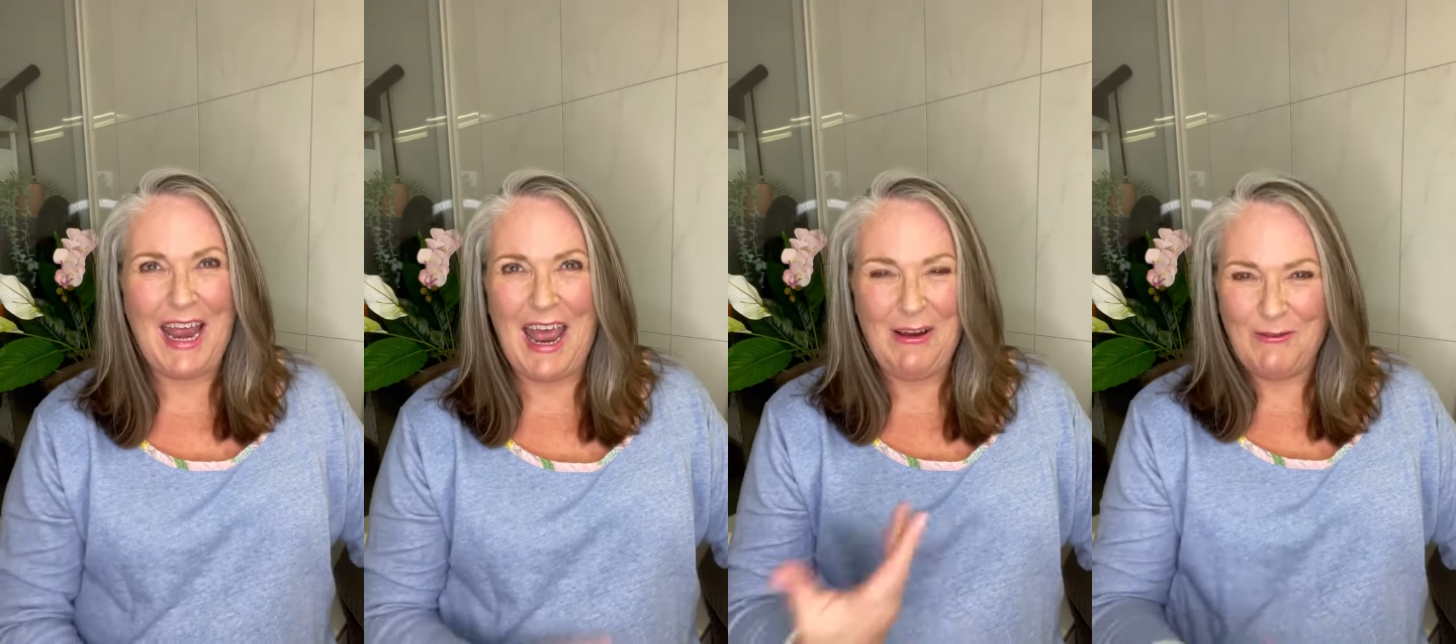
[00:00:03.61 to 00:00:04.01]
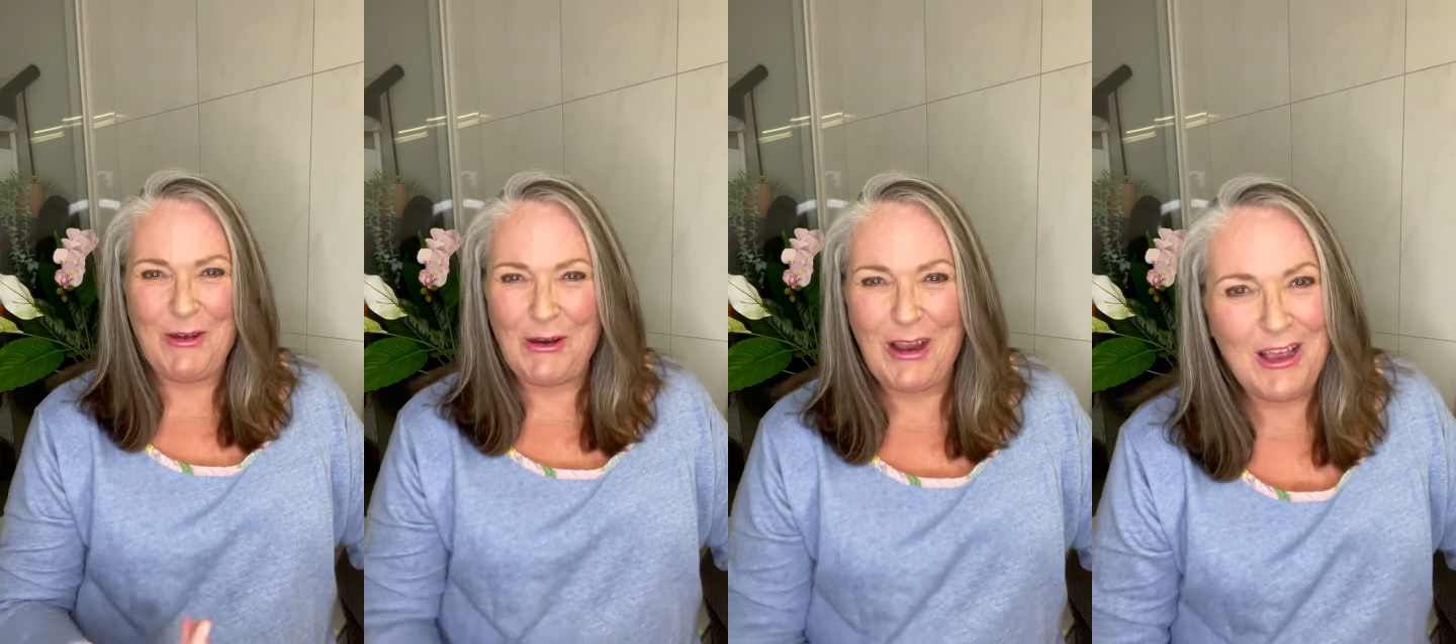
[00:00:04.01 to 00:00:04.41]
and I've
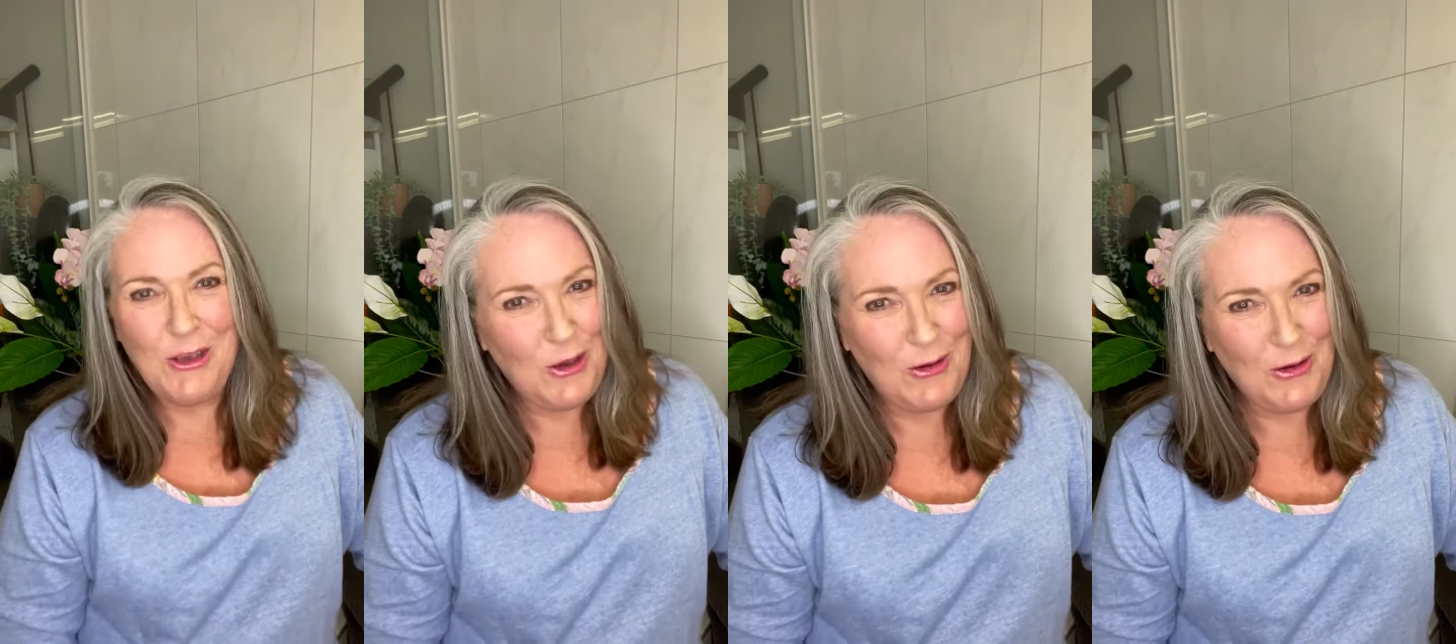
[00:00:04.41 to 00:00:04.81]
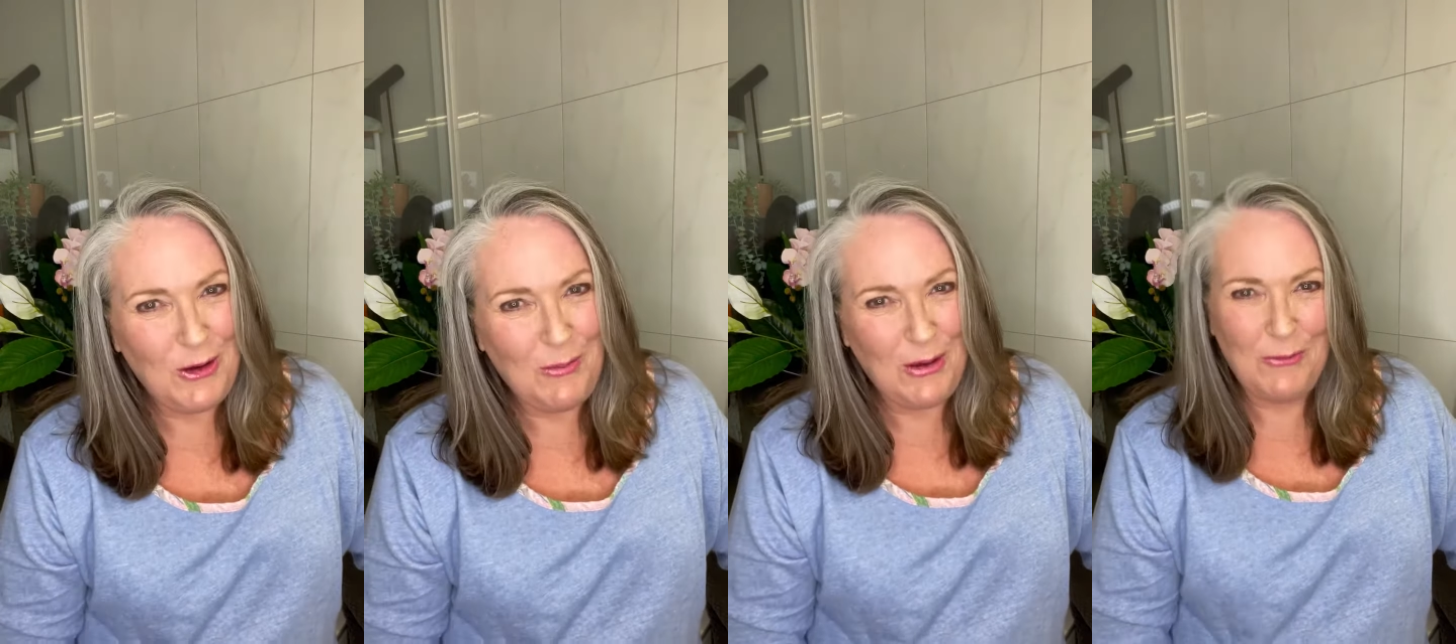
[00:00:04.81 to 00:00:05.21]
got a new
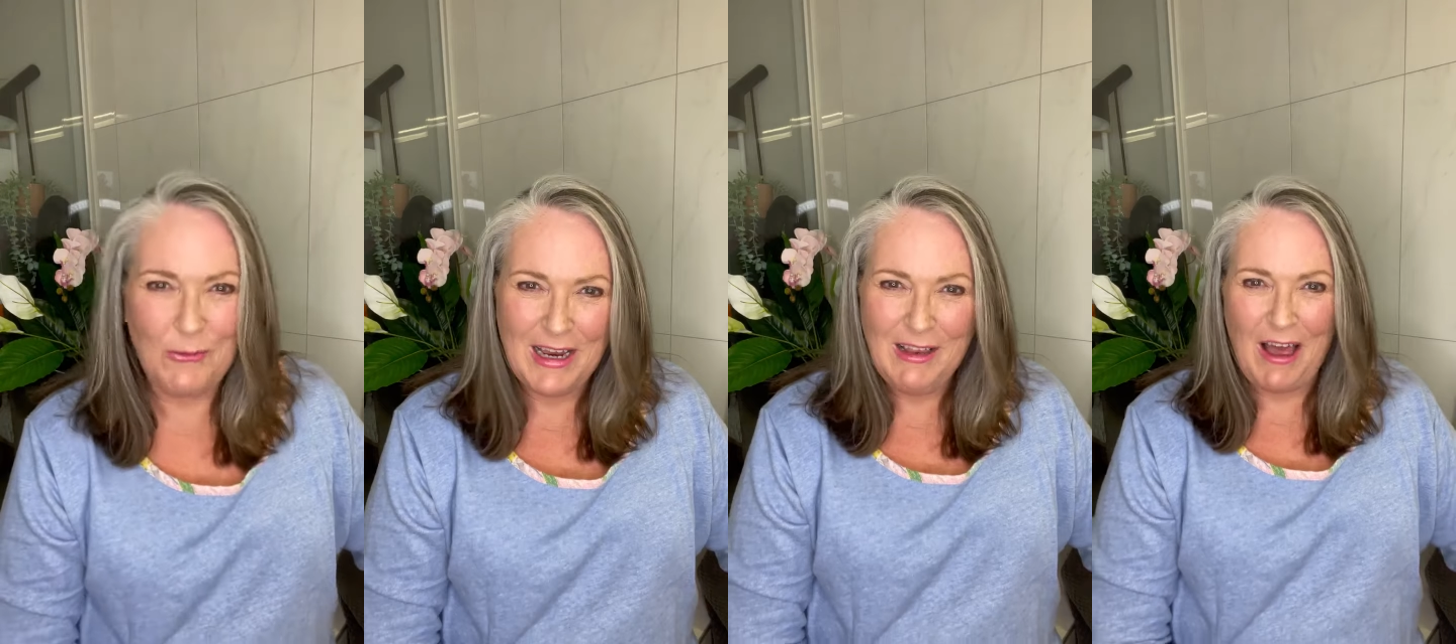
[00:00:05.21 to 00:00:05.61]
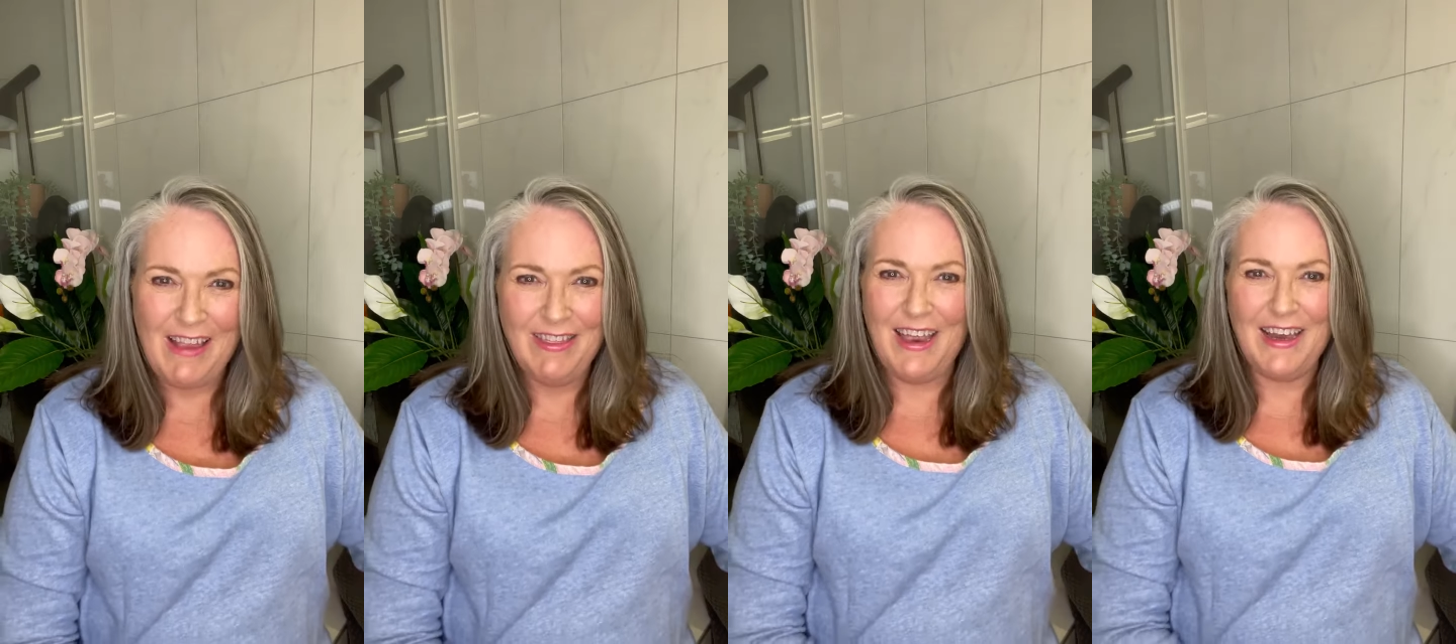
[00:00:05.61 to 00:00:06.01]
U-Butte ring
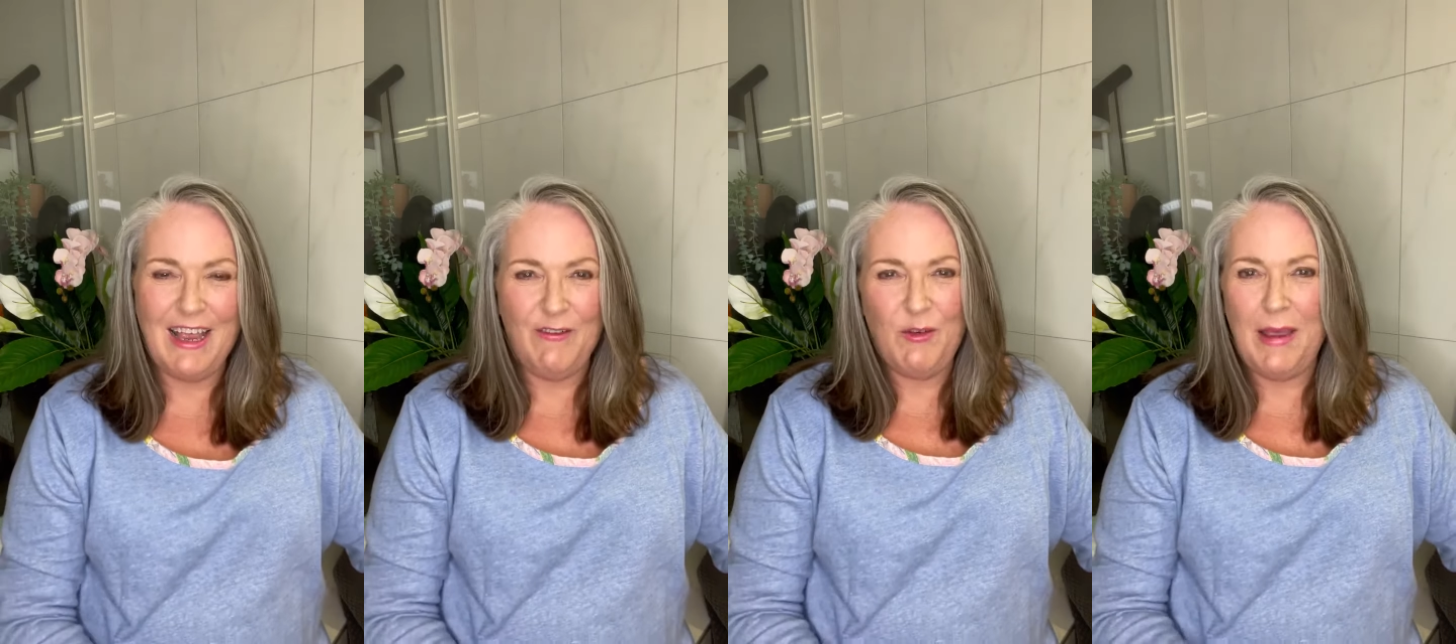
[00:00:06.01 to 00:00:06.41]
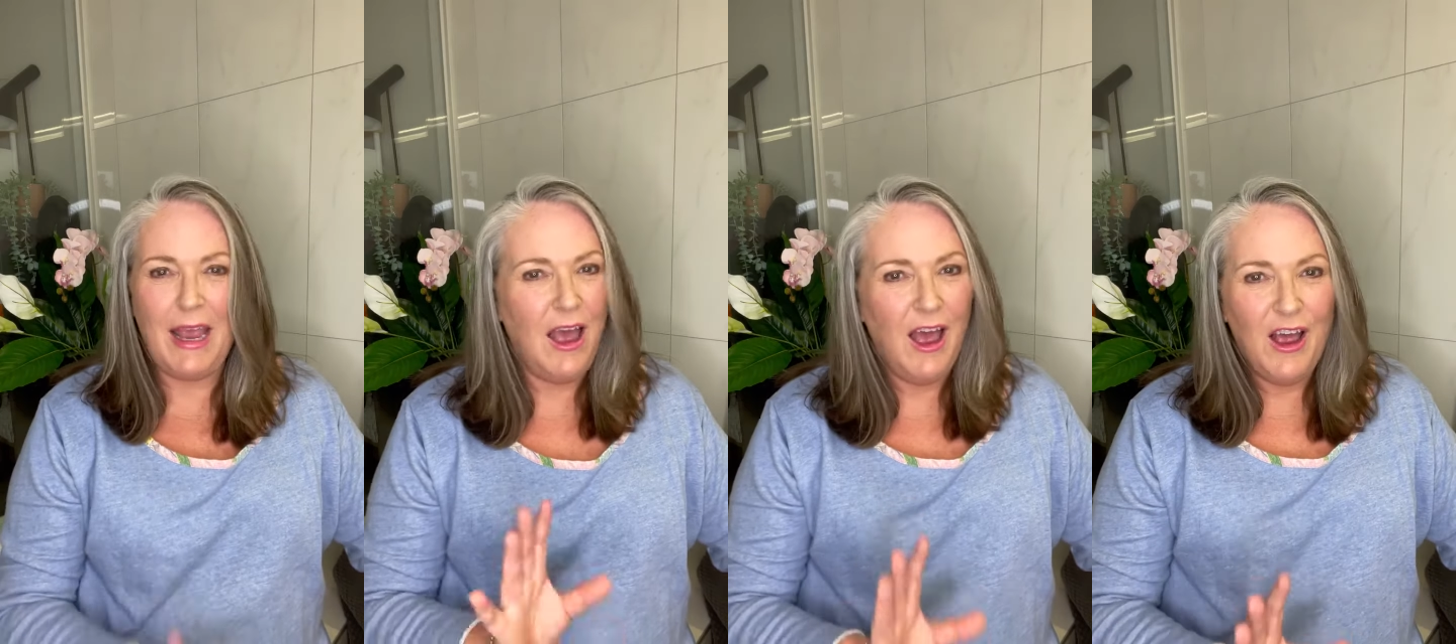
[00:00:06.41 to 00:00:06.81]
light that gives me